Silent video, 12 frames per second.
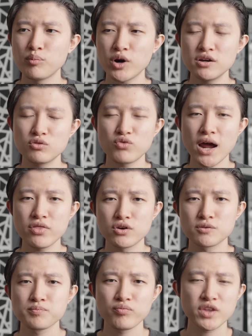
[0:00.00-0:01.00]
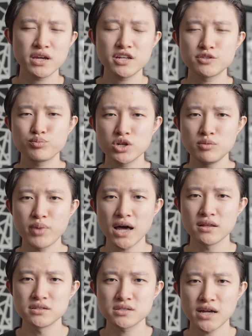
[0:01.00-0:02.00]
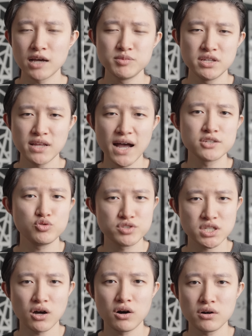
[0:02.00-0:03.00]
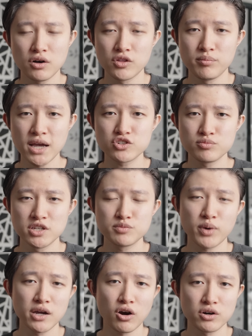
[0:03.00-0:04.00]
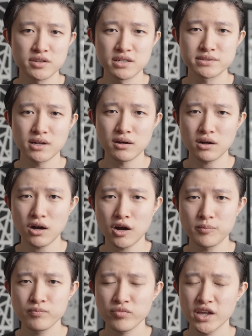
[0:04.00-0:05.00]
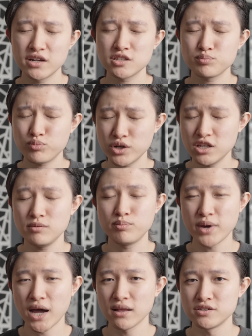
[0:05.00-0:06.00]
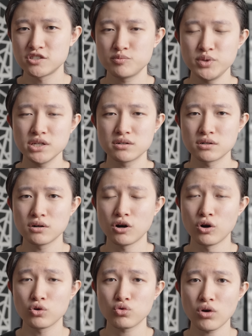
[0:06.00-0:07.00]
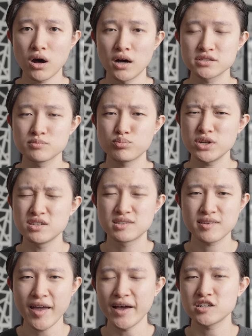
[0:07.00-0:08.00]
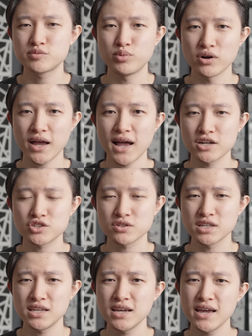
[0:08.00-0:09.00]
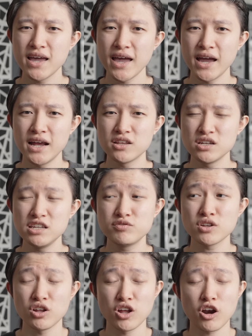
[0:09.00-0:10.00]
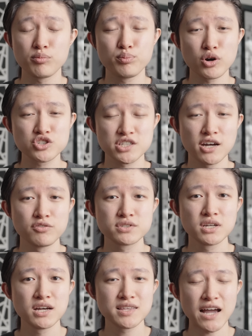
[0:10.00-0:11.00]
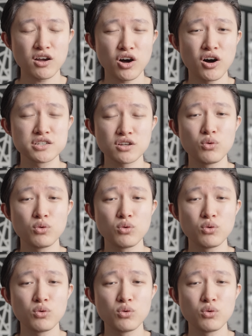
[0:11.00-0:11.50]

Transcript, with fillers: but rather it is pretty balanced. I mean, as you saw on the measurements by R Tings dot com, it is a pretty balanced speaker all across, pretty textbook actually, and even a lot of bookshelves that cost